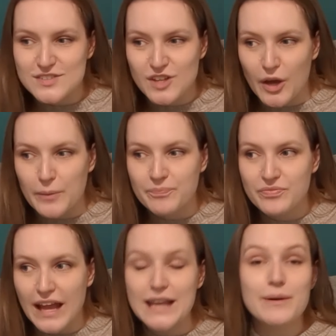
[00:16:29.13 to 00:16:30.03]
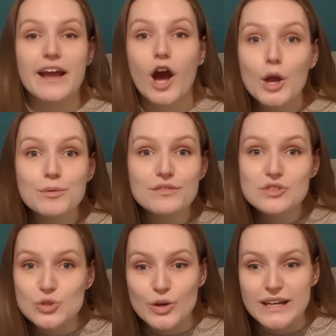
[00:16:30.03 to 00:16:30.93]
So anyway, hope you've
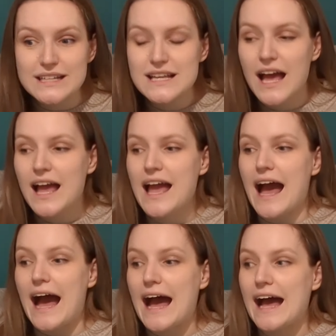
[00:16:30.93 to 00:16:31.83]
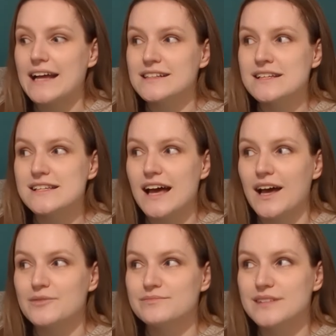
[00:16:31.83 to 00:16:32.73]
enjoyed, and
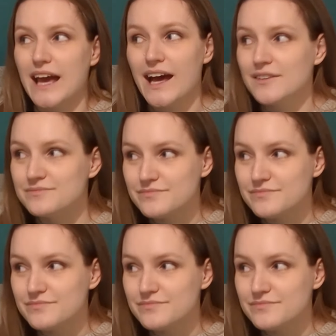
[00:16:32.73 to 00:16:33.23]
yeah,